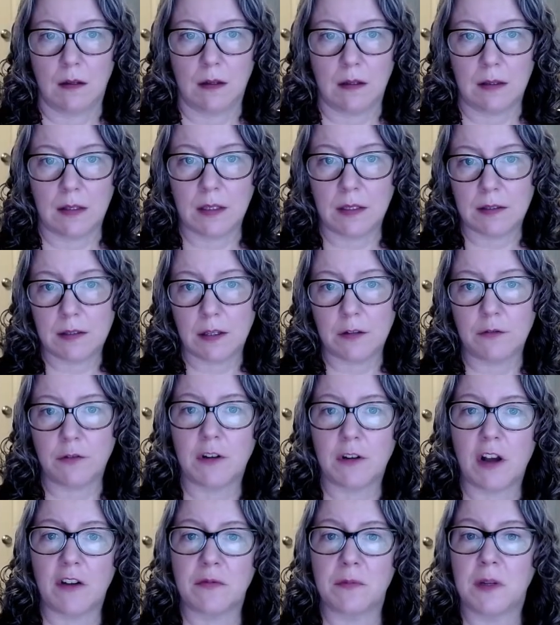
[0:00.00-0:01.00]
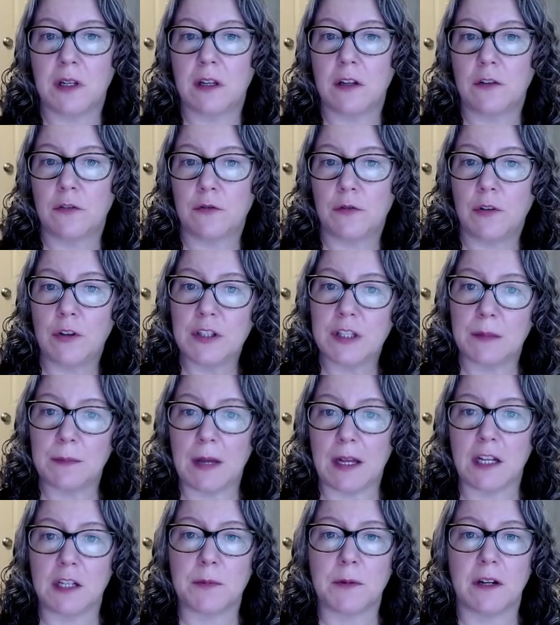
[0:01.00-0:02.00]
The central government controls the
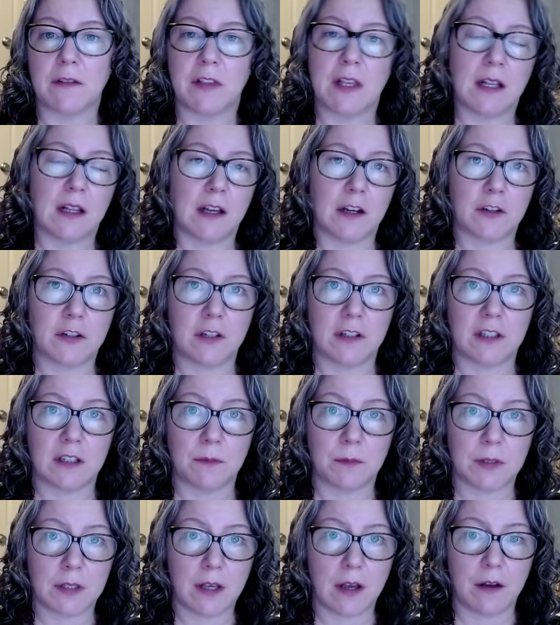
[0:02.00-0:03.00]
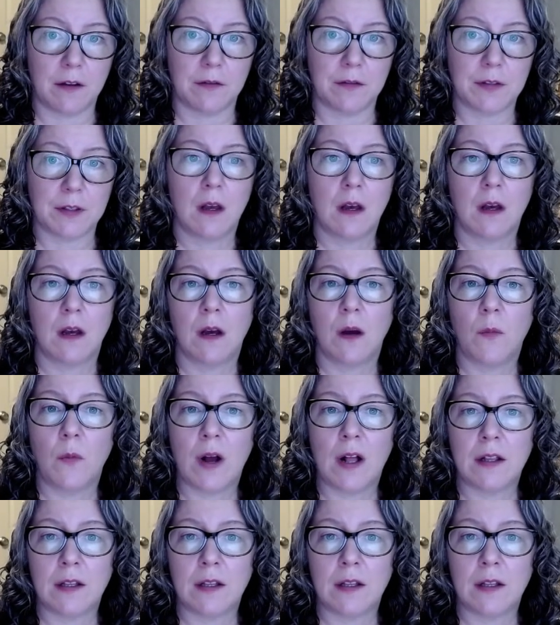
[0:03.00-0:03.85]
management of the elections themselves. While